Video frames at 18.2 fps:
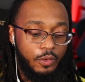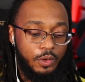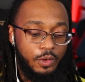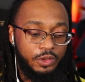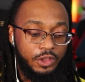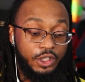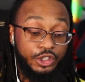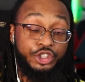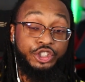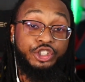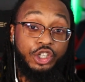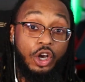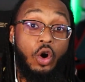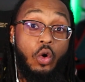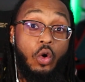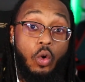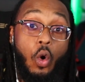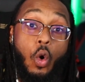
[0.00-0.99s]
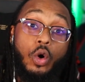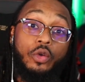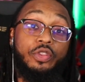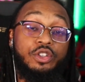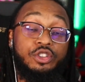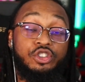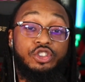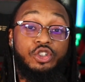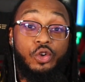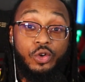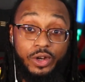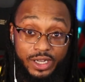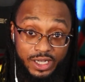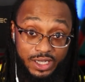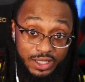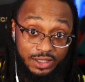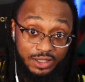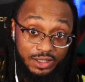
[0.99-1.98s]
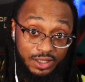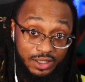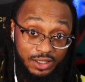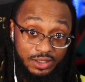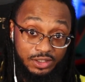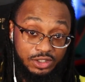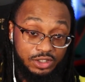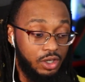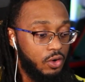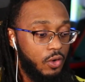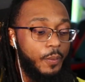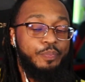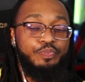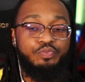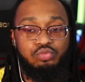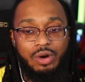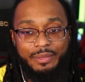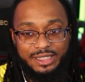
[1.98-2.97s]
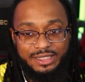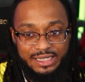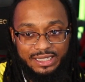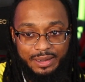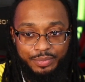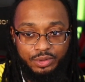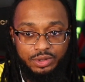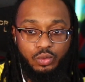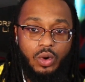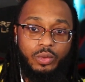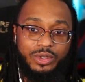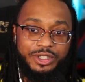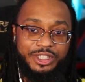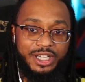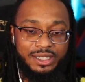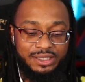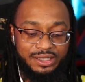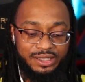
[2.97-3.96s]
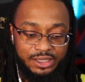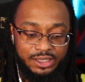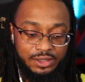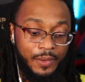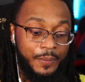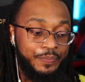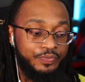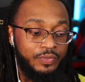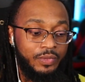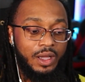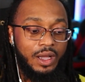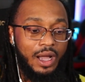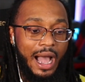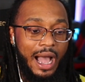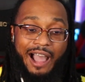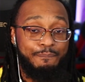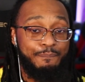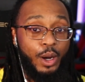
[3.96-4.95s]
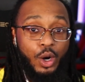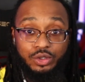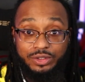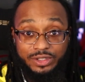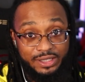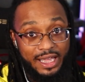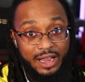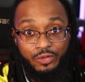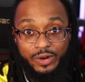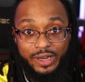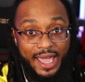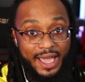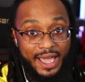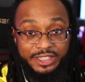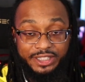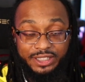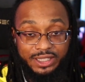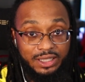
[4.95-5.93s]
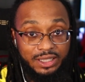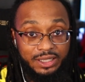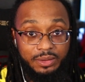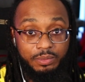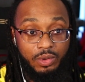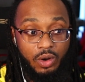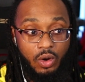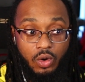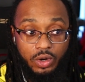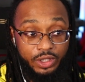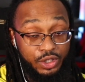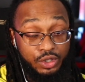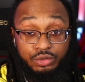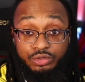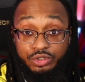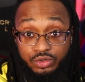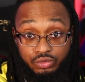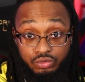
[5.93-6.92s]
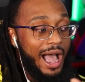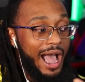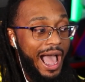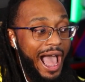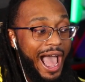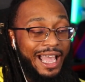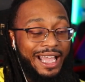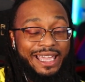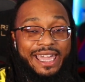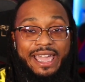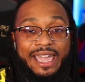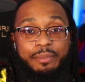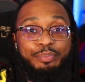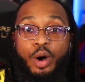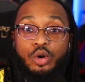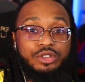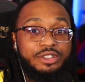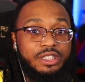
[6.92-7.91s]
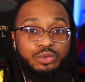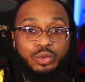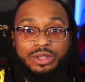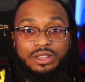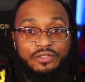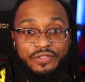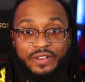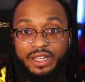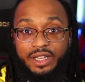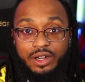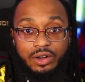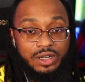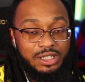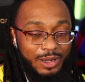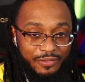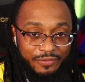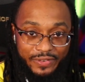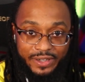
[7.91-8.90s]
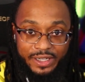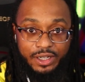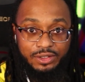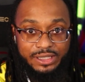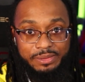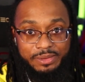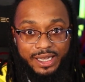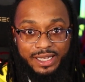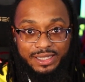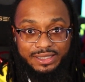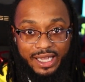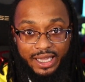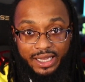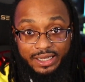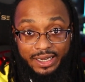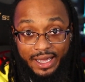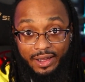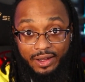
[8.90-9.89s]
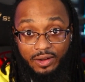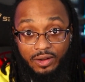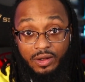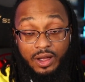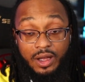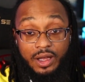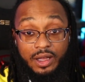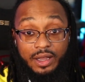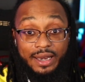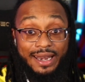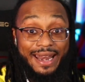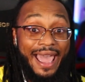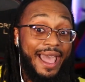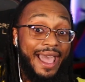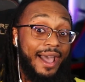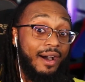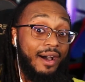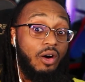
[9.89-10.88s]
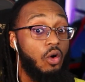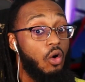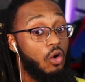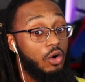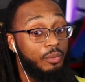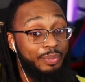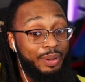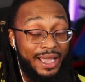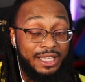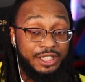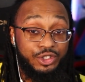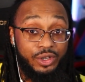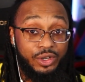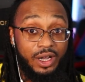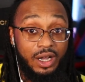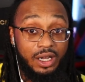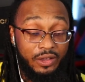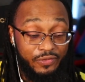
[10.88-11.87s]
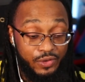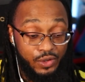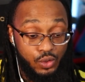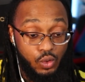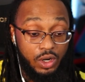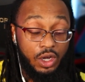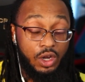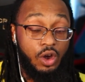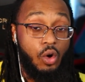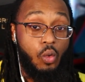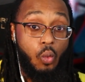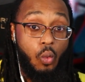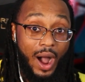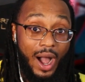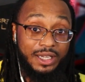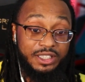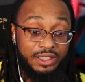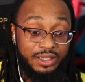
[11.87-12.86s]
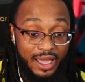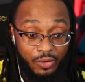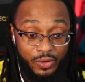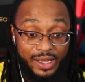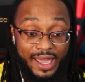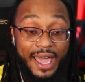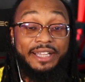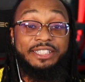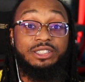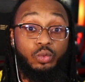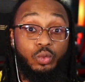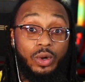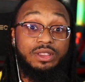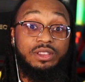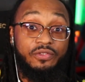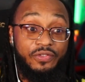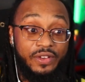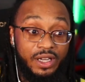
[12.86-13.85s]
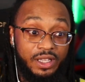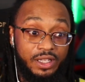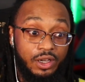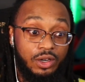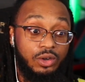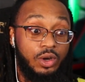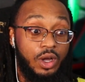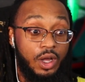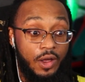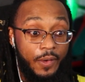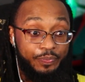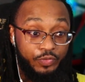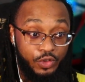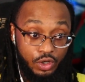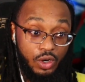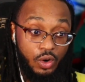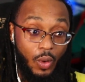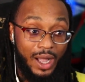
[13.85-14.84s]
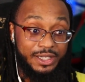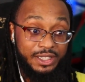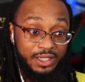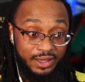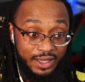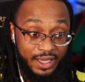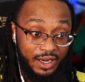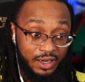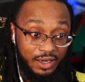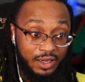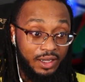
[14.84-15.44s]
show on the screen. So prime example, the one with John Cena. I posted that reaction clip on YouTube. I can't post it with the video because my videos keep getting taken down. Now on Patreon, if you want to go watch that reaction with the video, you can watch it there.